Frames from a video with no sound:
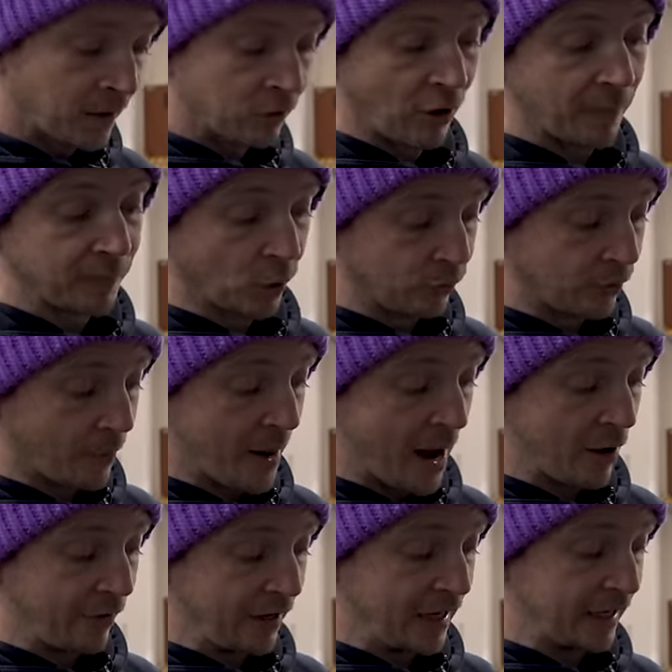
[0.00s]
grabbed all the
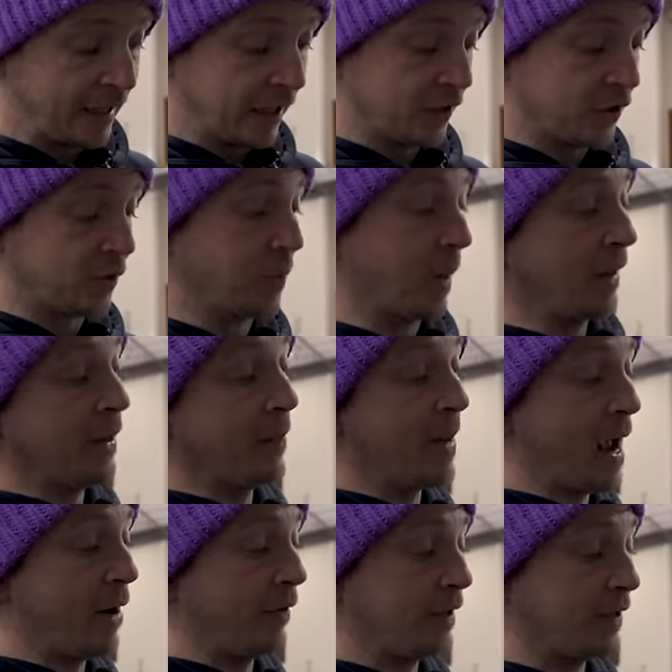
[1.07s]
bearing and it spun the
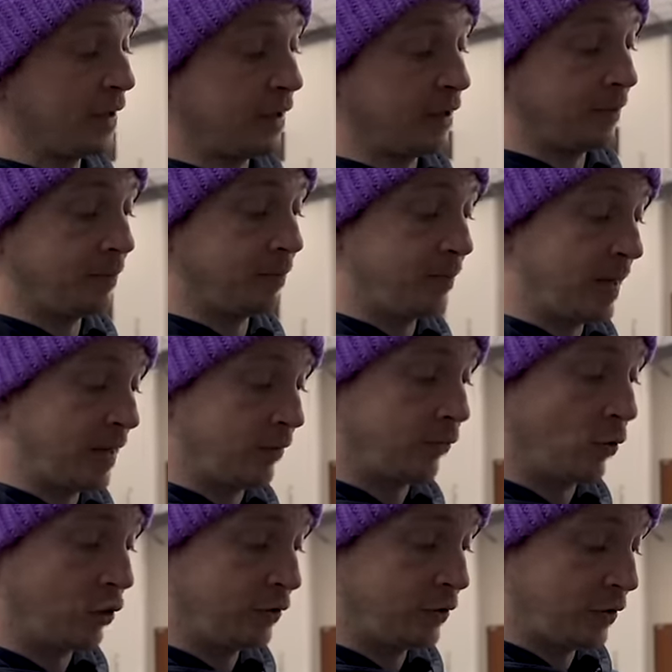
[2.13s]
bearings in the in the
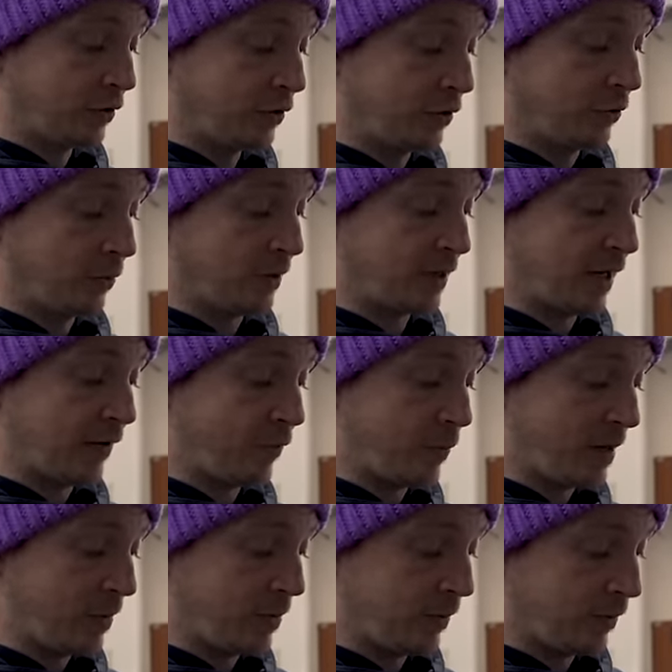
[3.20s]
rods. So instead of
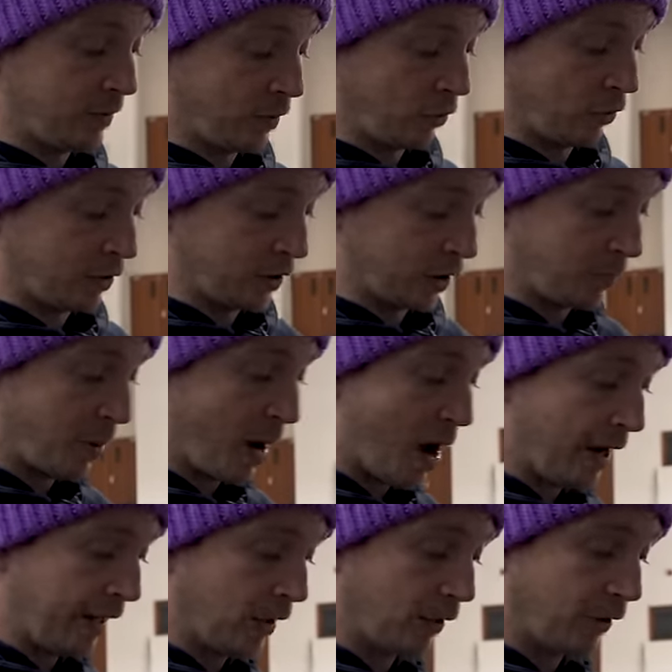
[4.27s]
being across the
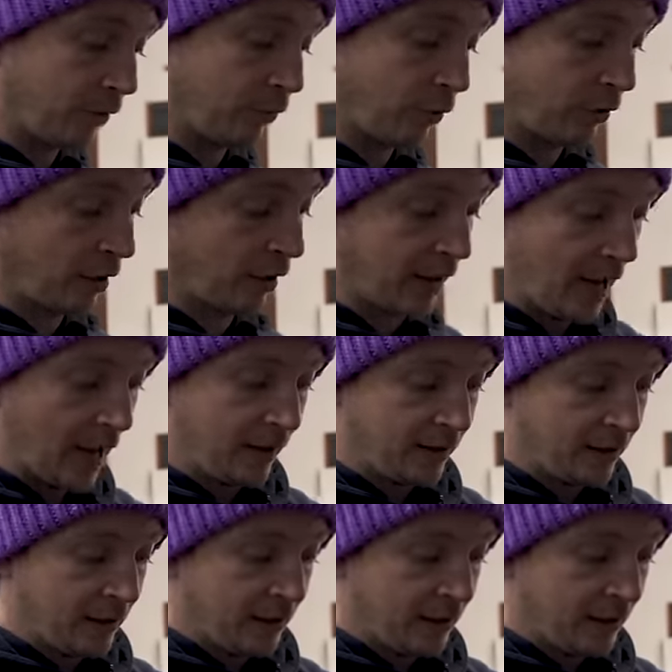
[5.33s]
parting line the rod like that,